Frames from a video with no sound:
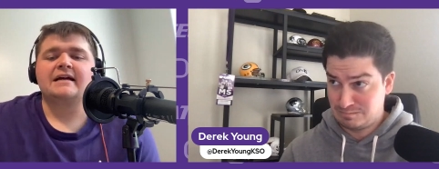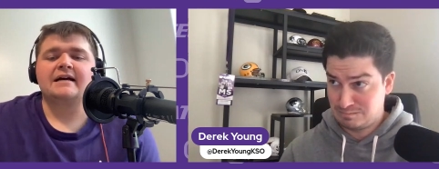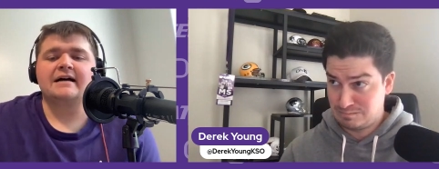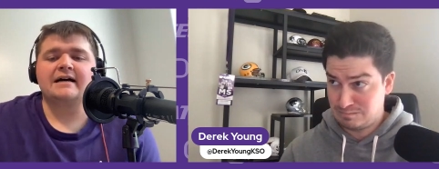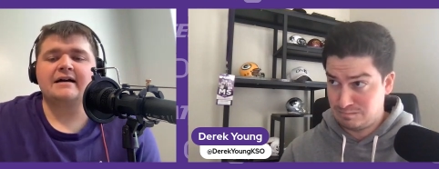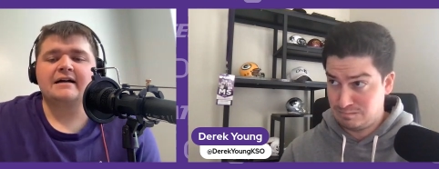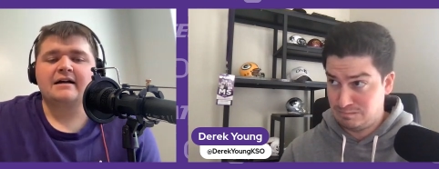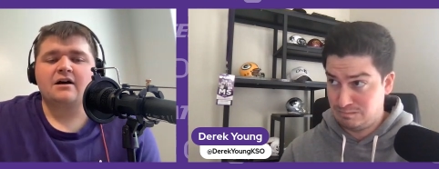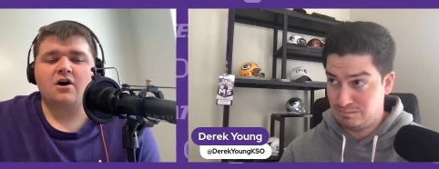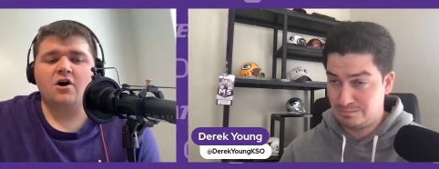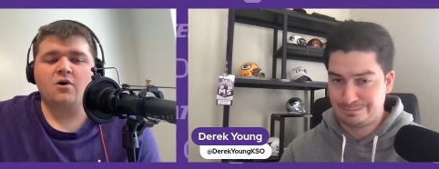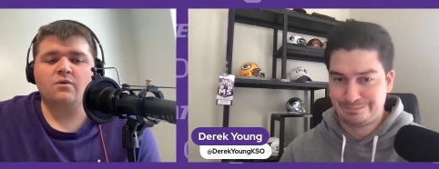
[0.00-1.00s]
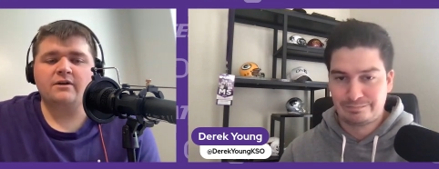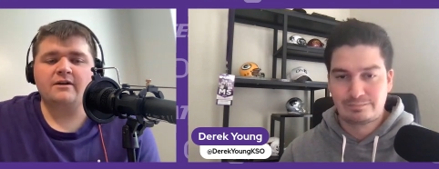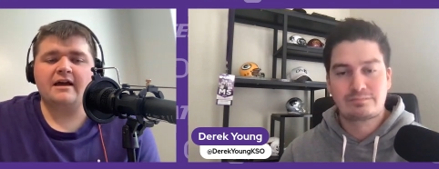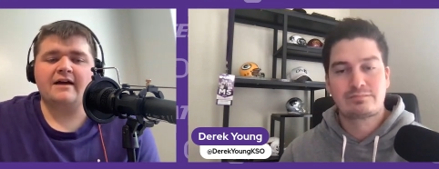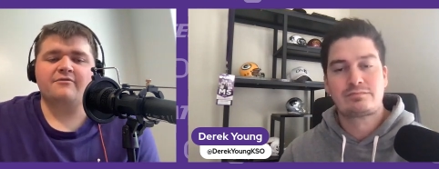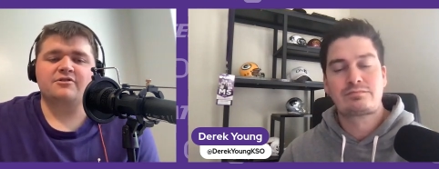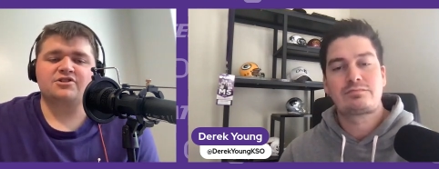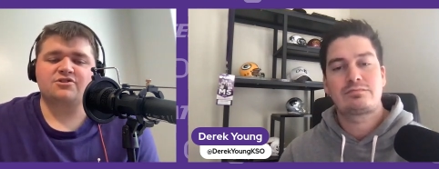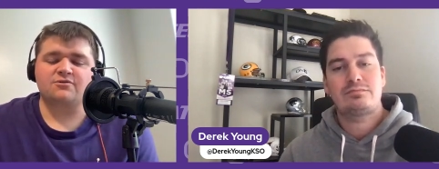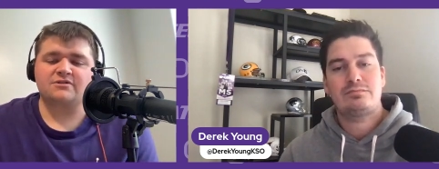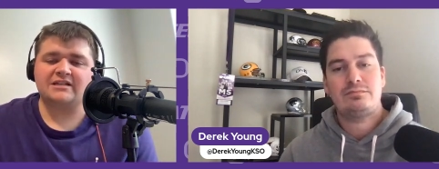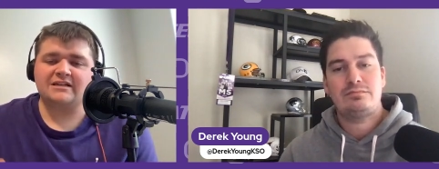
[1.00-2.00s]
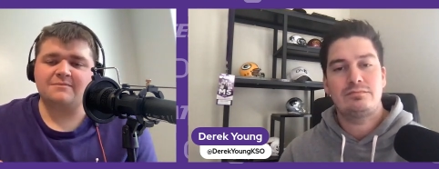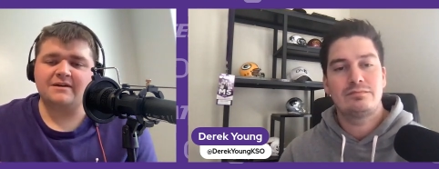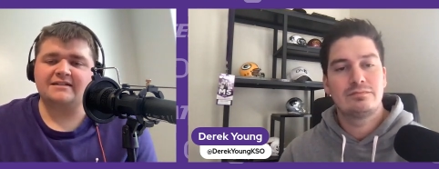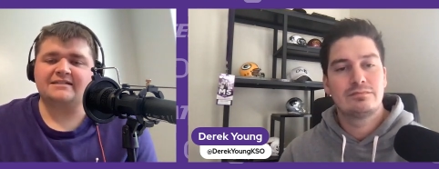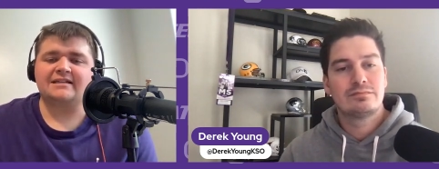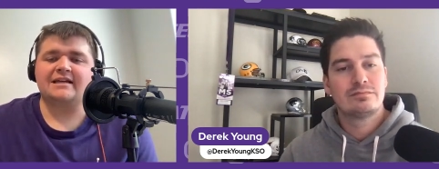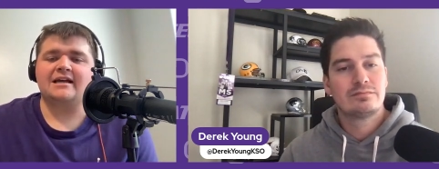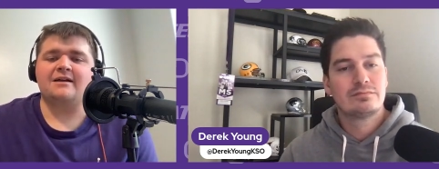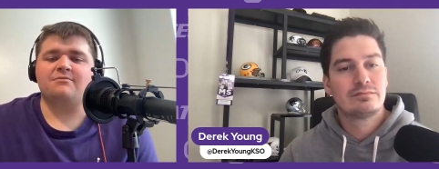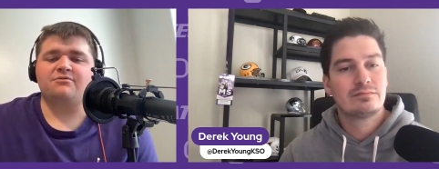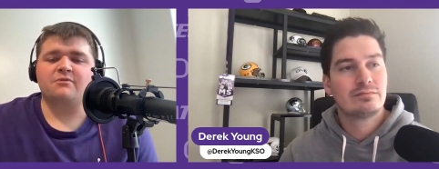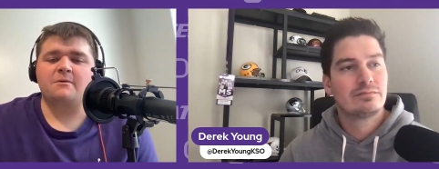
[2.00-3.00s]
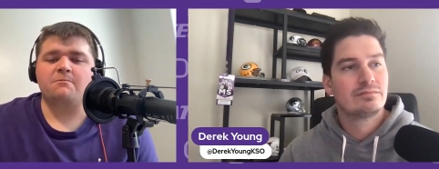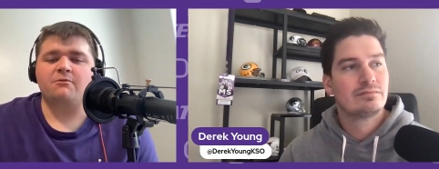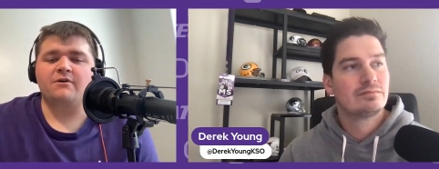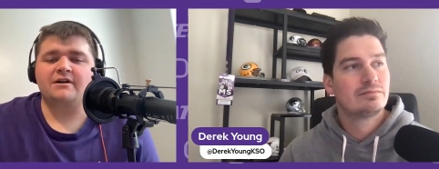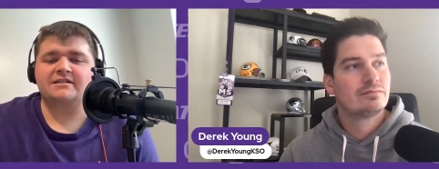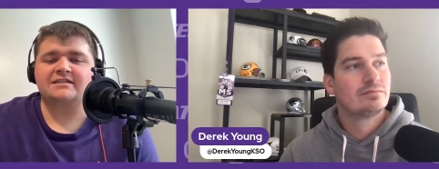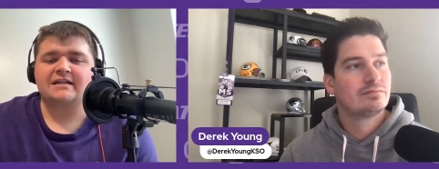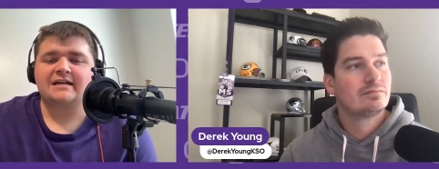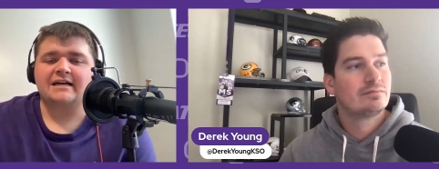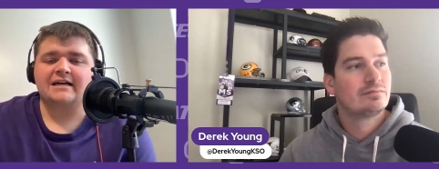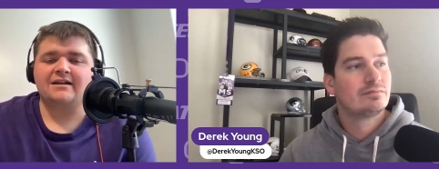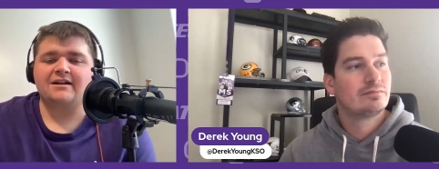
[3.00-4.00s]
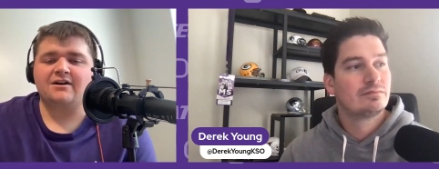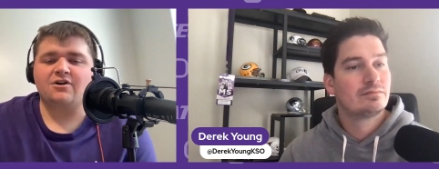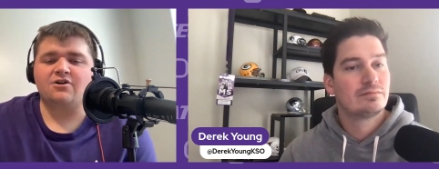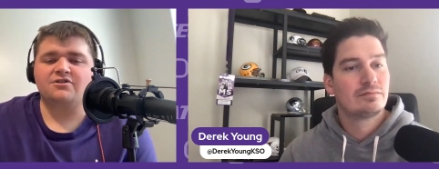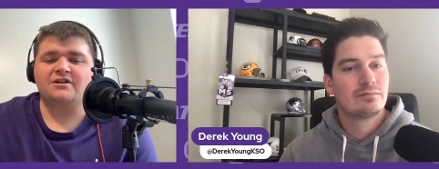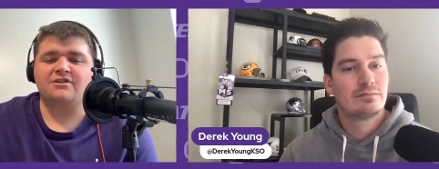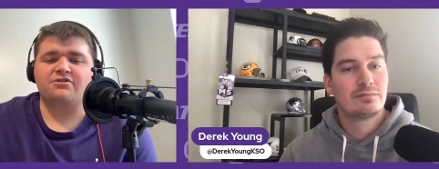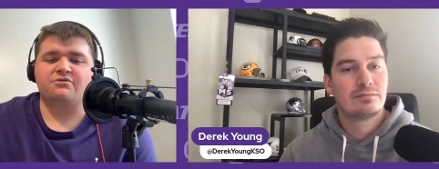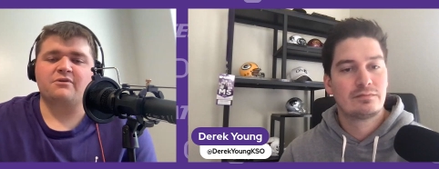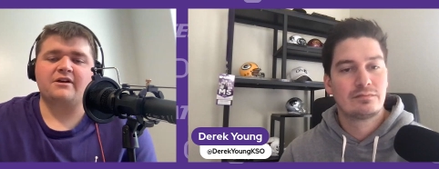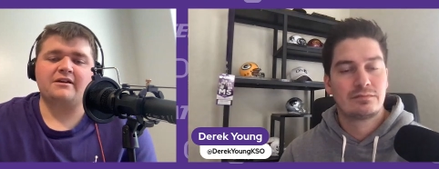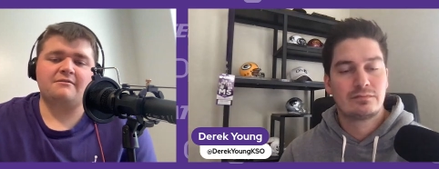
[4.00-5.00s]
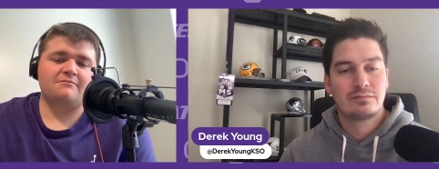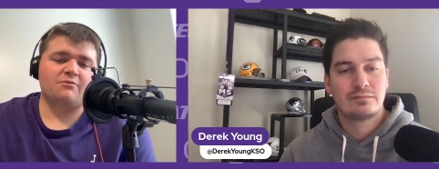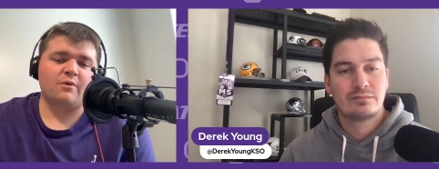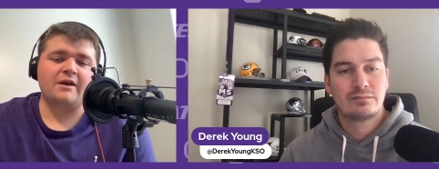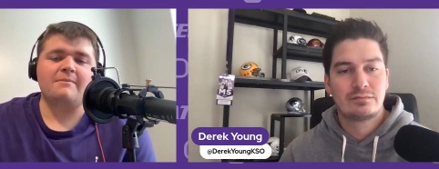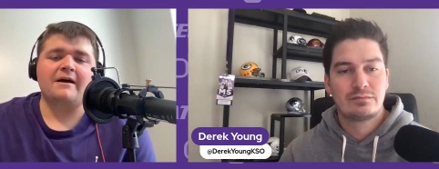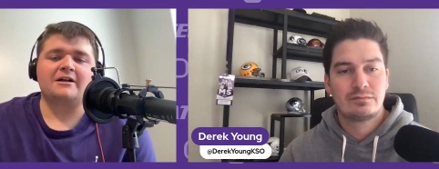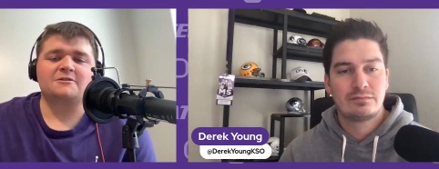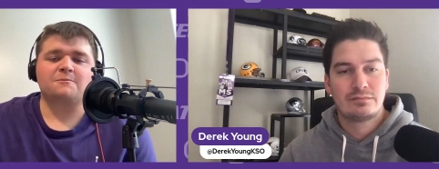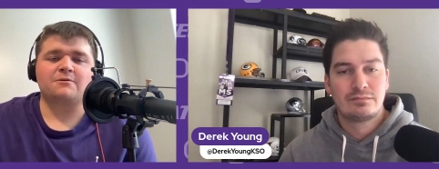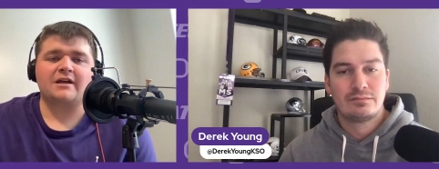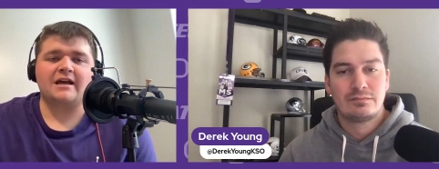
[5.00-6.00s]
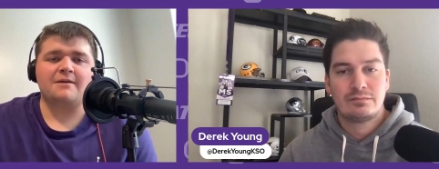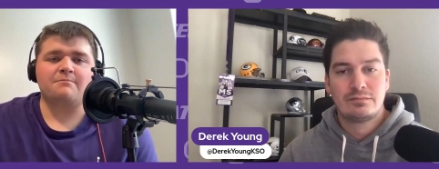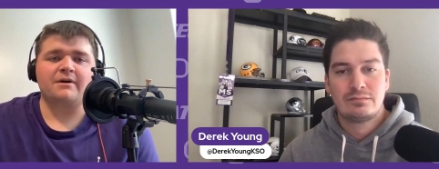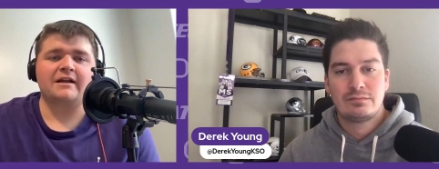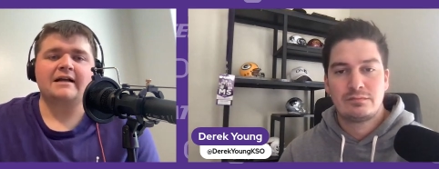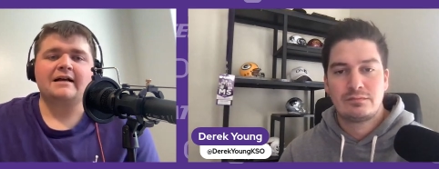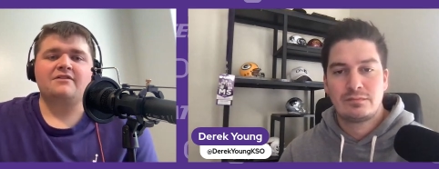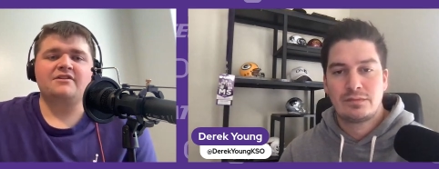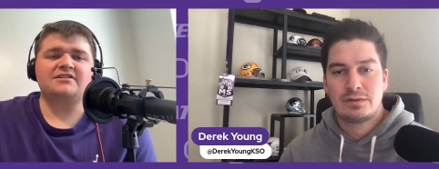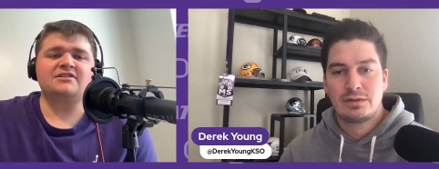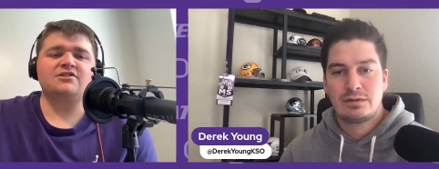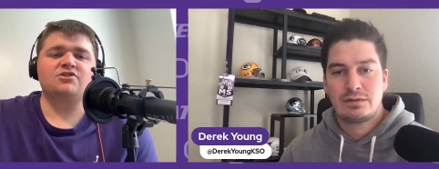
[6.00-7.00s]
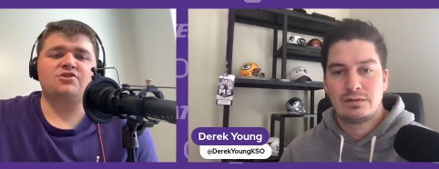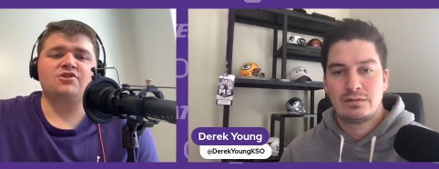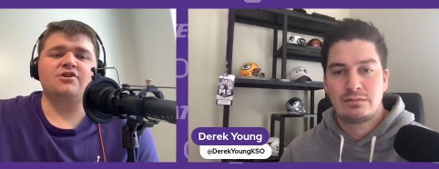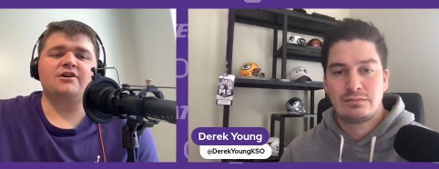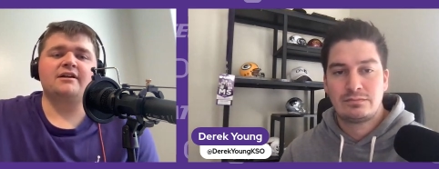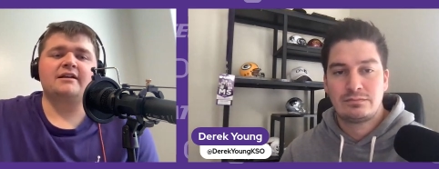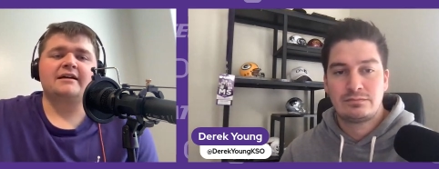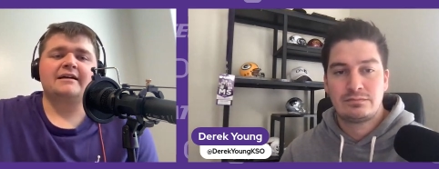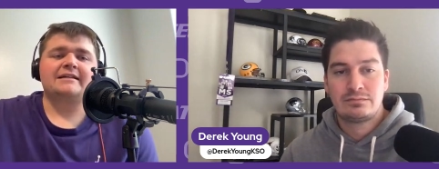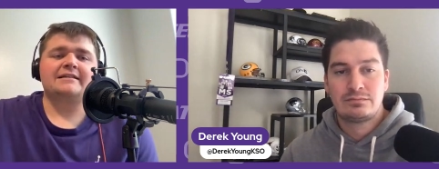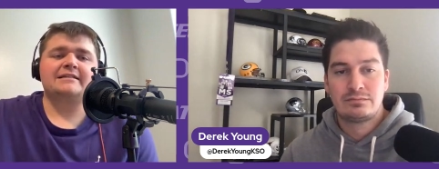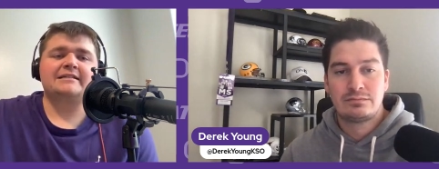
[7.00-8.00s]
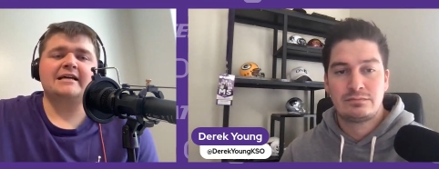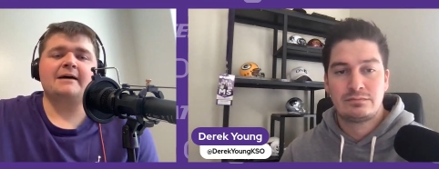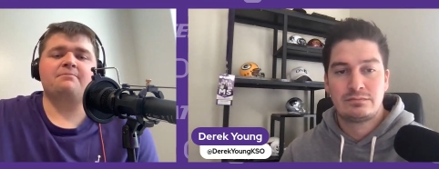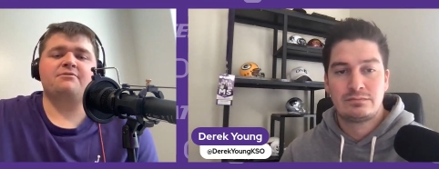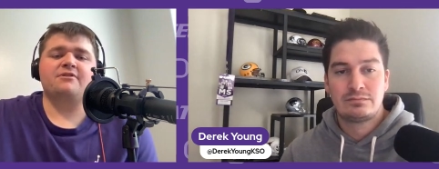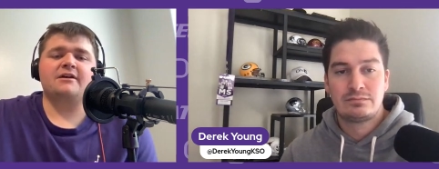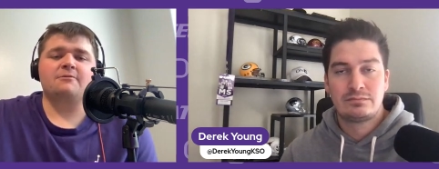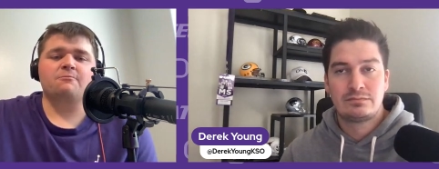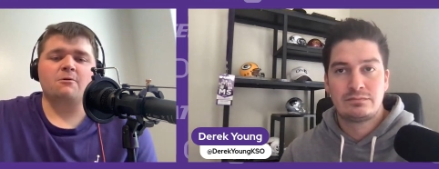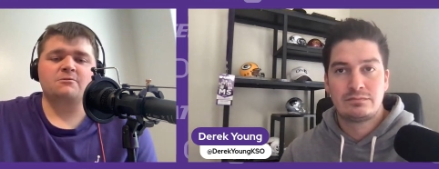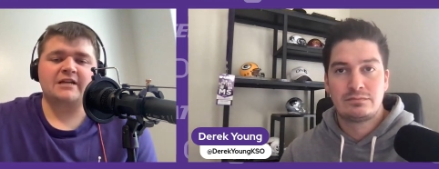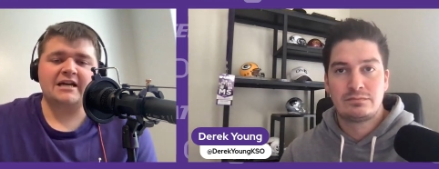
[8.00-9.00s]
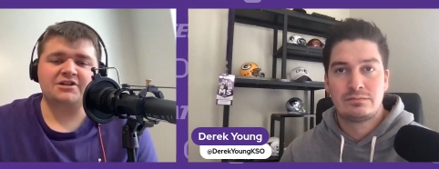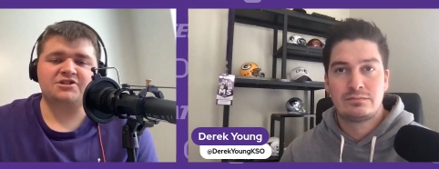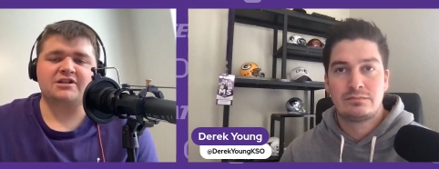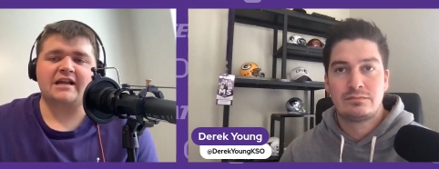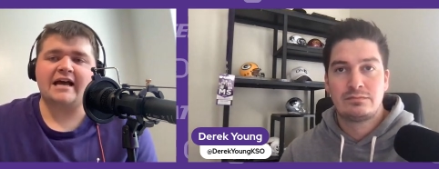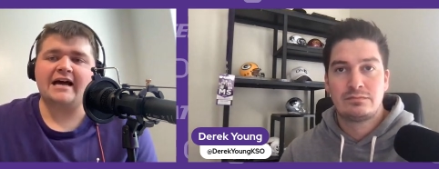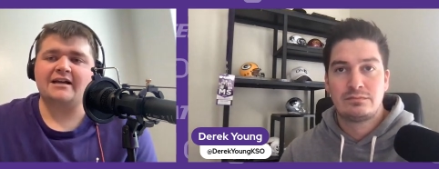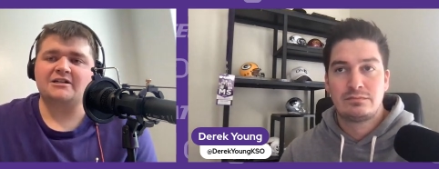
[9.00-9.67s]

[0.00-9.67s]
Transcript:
Speaker 1: Uh, only averaged 13 minutes a game, three points, and uh, hauled in three rebounds per game. But this is a good depth and rotation add,